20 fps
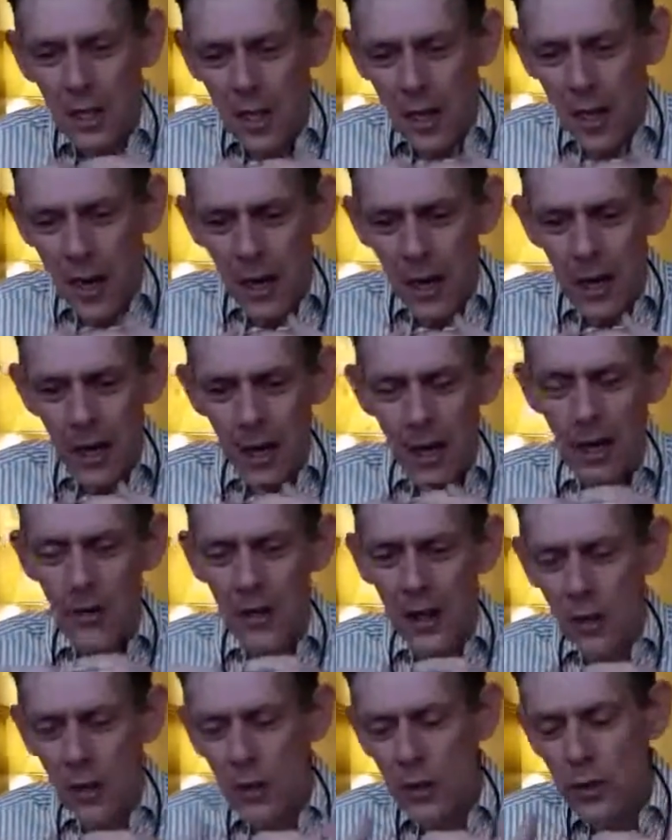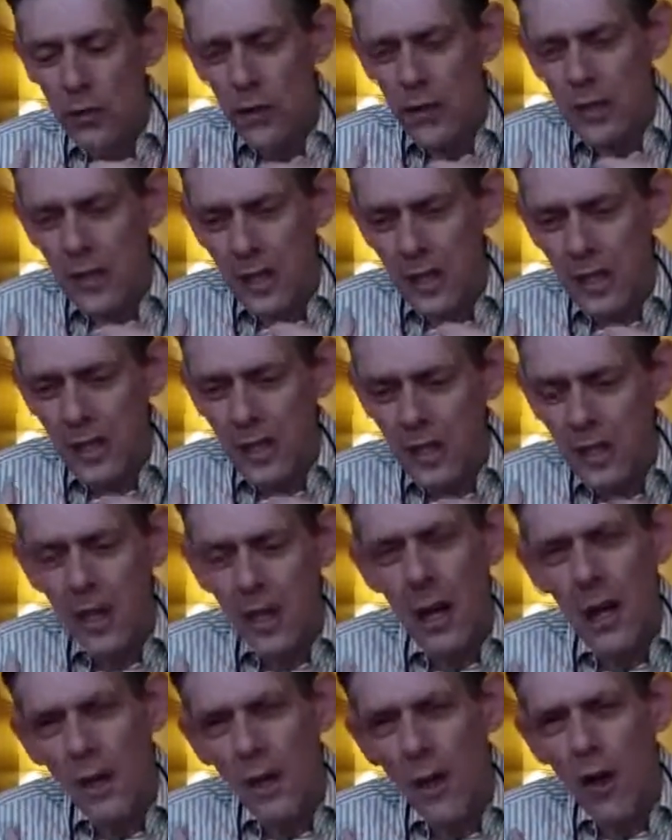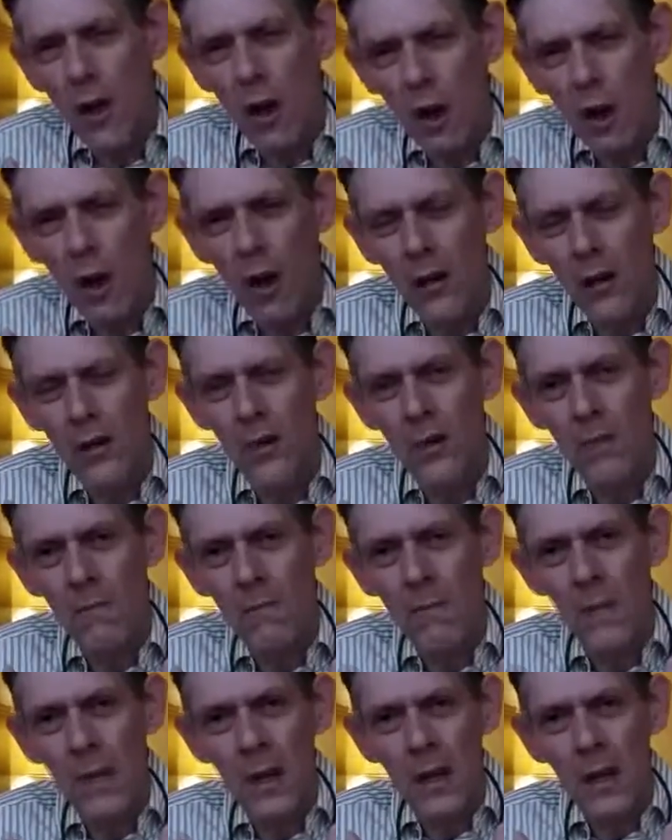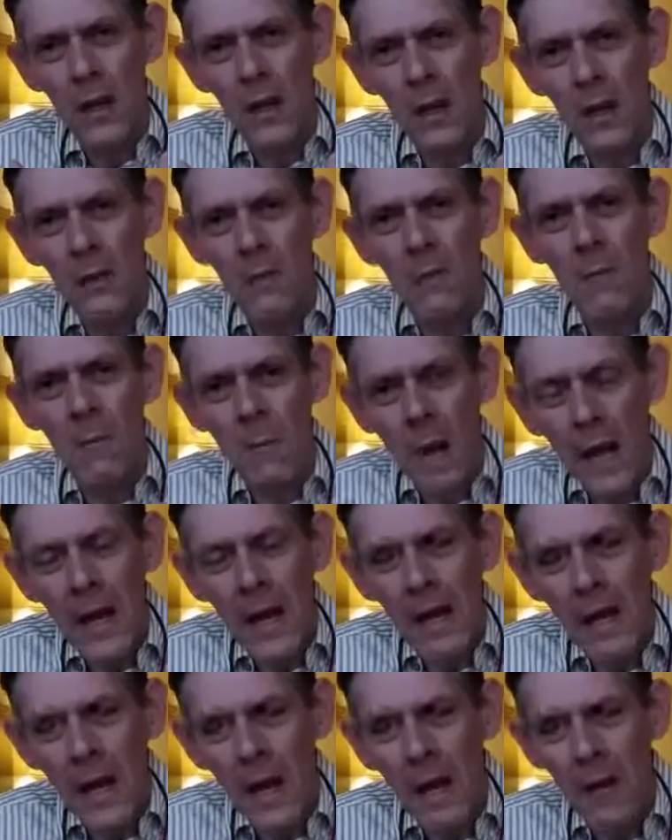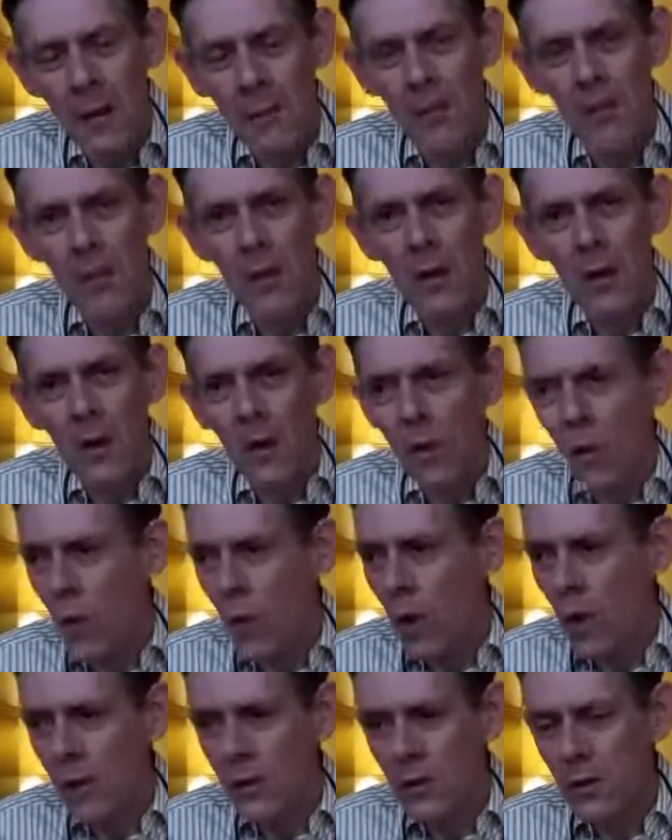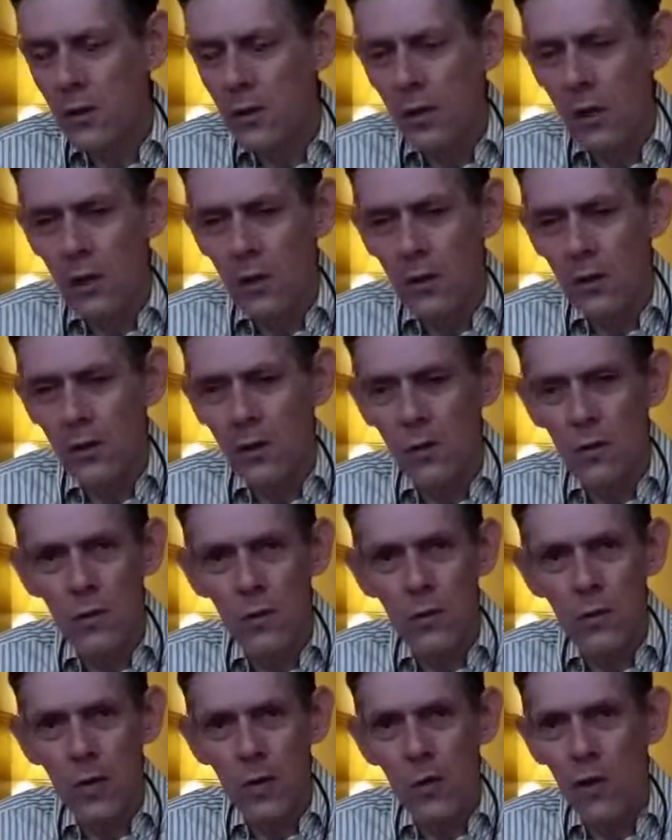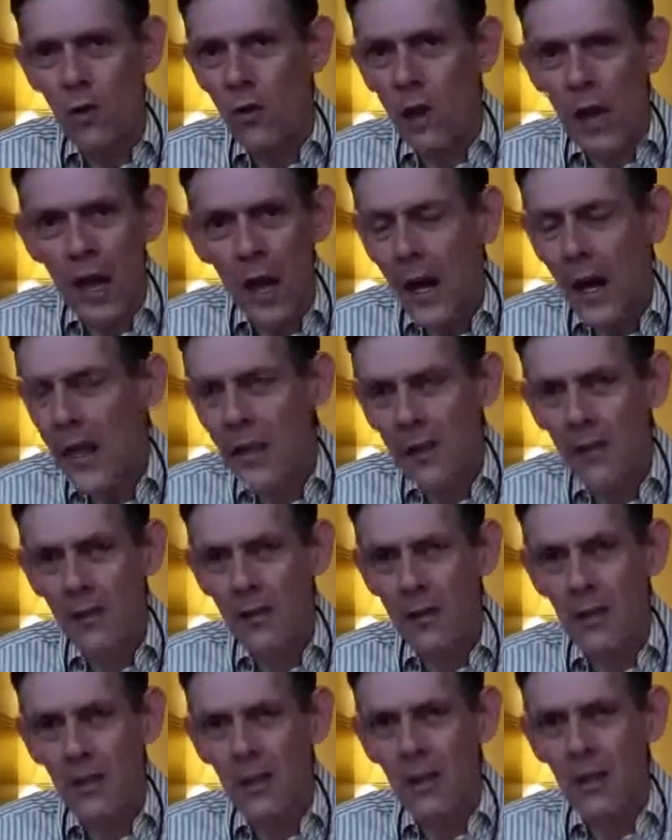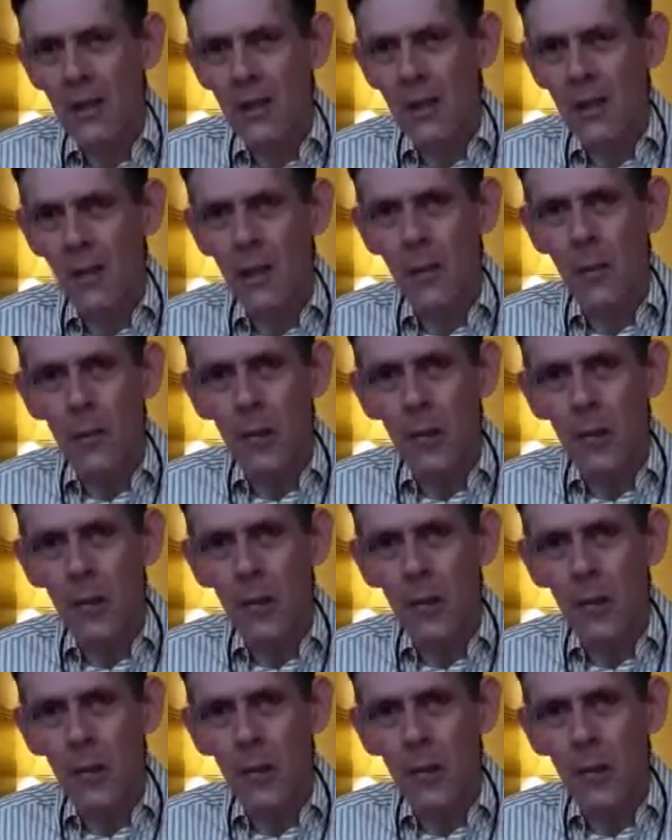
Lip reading: that which was inside God, that made him want to create a